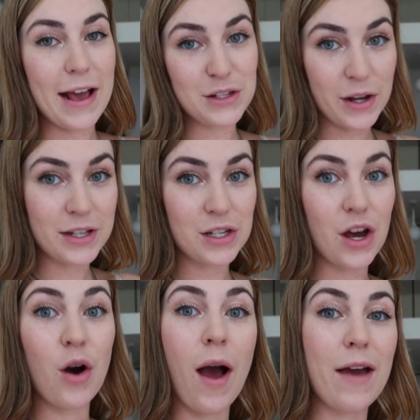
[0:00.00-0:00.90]
As you guys
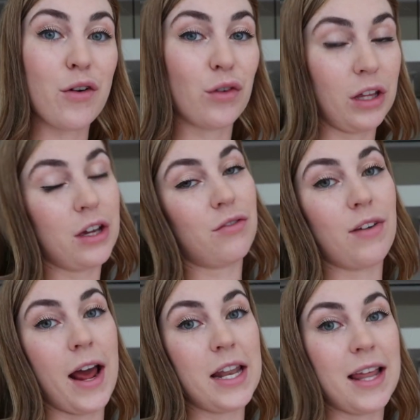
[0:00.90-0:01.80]
know, I have a really good
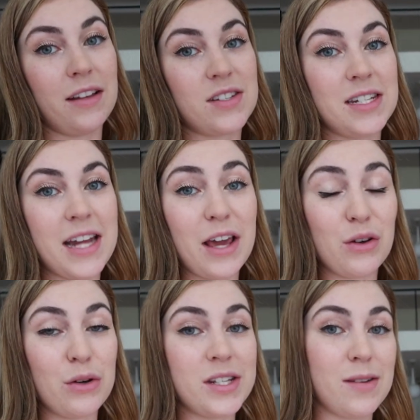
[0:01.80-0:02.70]
friend that lives in
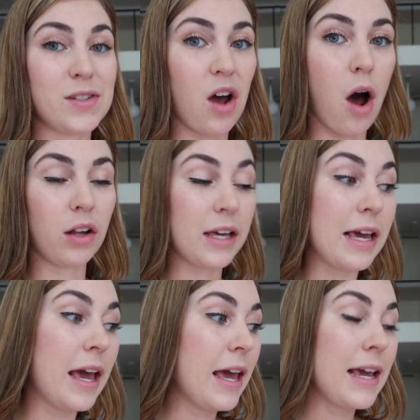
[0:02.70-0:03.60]
Daegu. His name is Ollie.